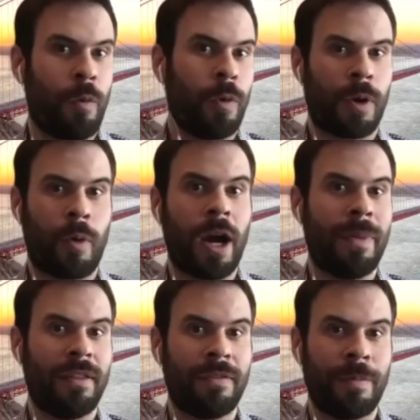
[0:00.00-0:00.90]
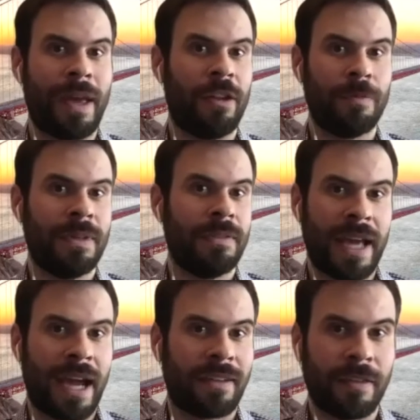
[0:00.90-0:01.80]
for requirements for management
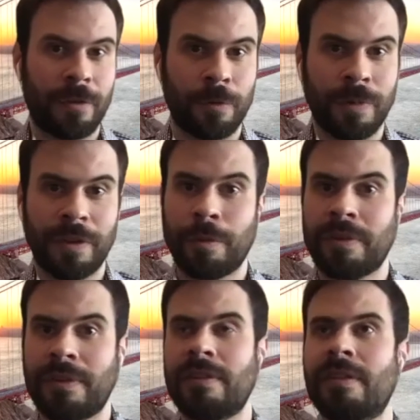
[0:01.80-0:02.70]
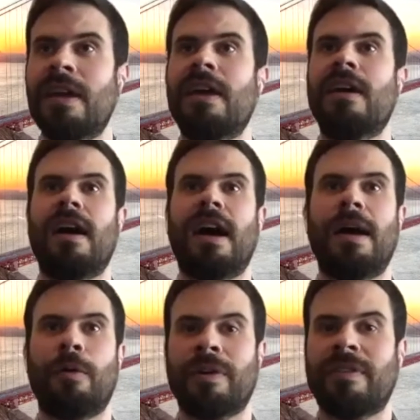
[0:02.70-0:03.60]
to access certain resources?
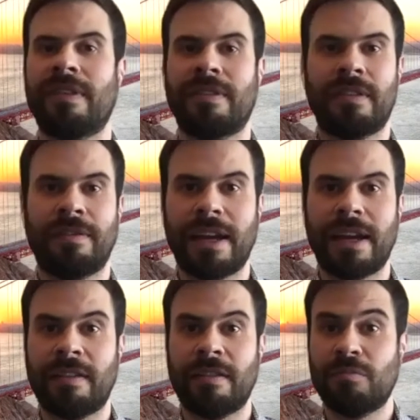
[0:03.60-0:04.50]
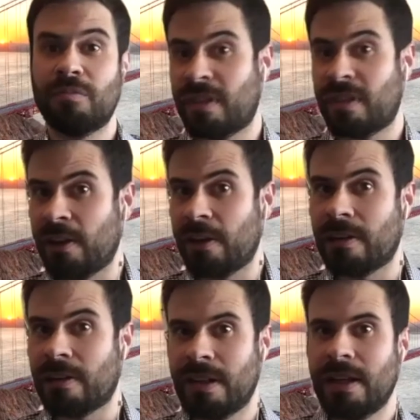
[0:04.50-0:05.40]
Or is this device
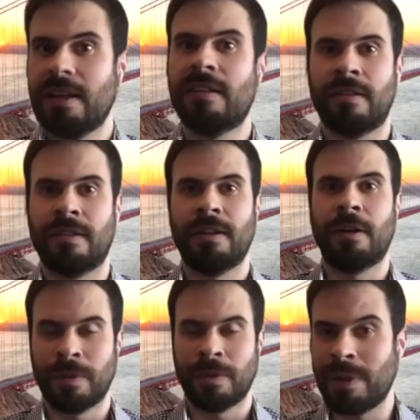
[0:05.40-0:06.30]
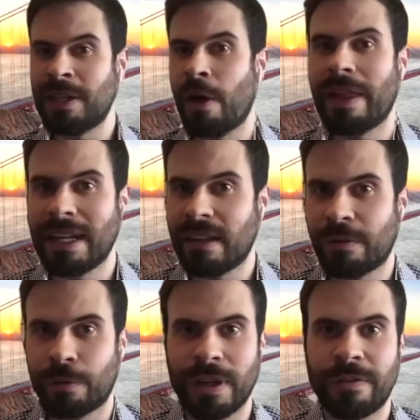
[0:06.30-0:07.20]
secured? Do we know that it is
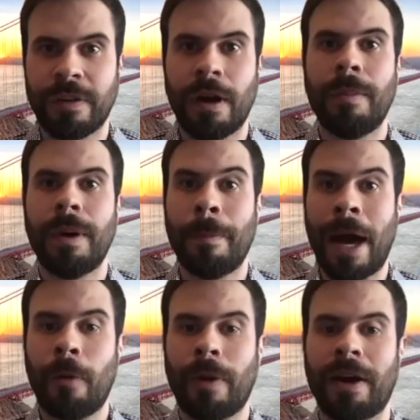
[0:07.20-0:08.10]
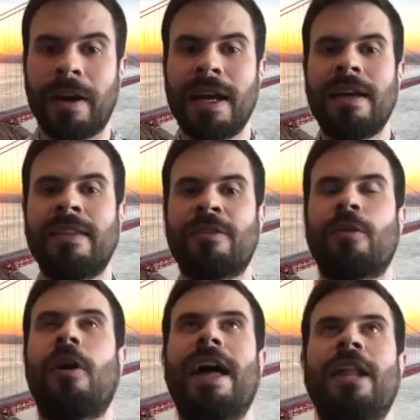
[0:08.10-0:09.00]
free from malware? These
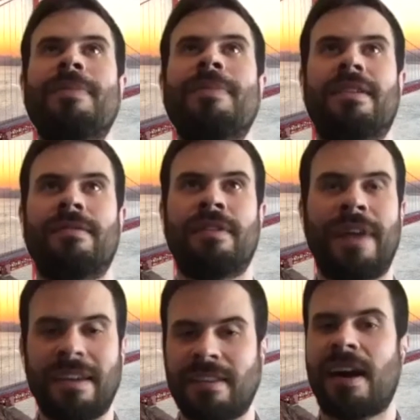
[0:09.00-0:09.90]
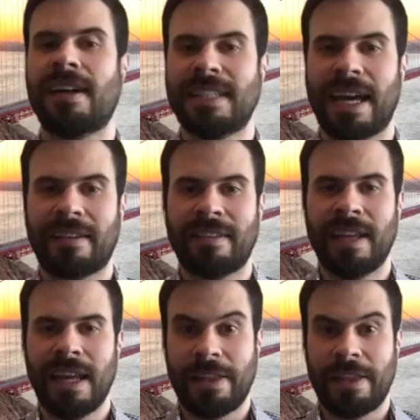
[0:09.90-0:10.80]
are all elements of device context
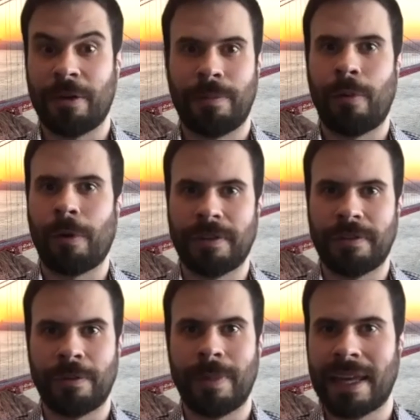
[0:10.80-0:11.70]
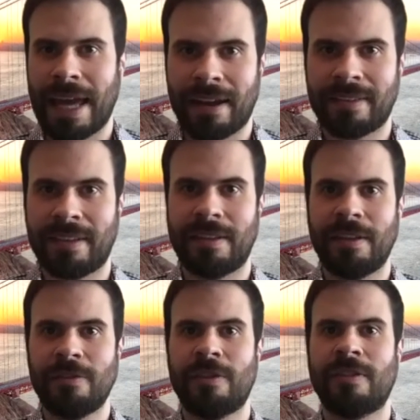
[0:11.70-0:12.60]
that are important for making access
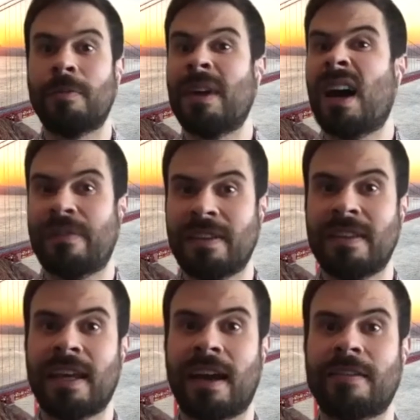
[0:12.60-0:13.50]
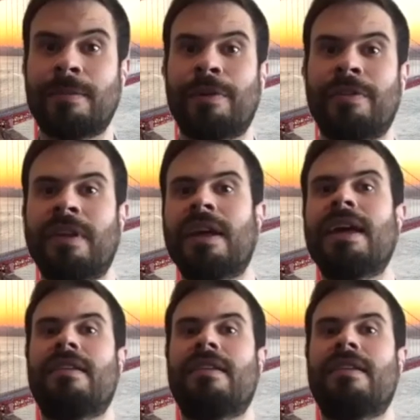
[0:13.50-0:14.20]
decisions. And we often see customers